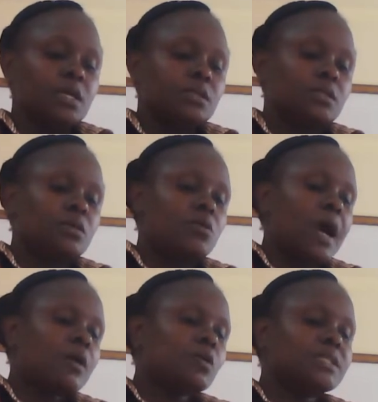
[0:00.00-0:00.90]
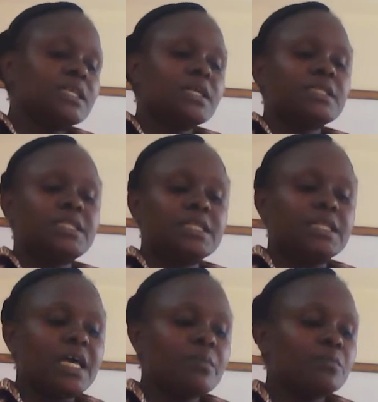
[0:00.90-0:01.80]
So a costing
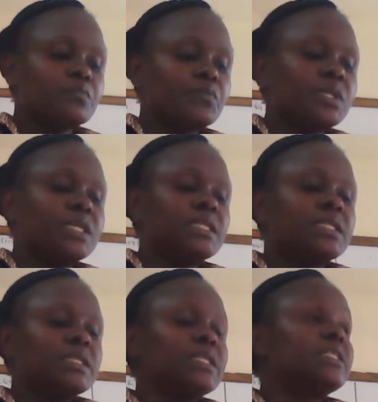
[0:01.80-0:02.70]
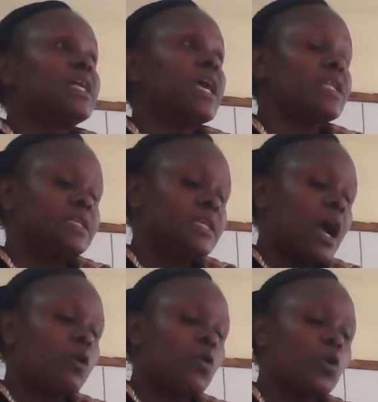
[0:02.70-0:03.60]
system is designed
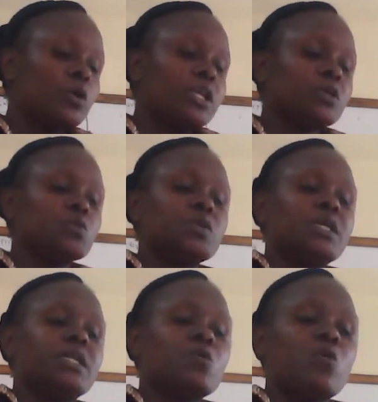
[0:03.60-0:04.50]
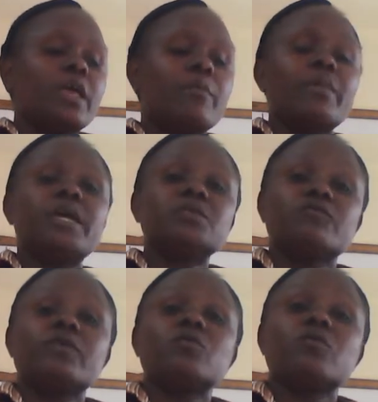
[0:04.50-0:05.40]
according to the requirements
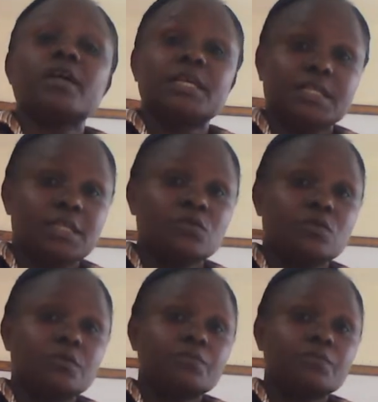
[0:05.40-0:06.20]
of an organization.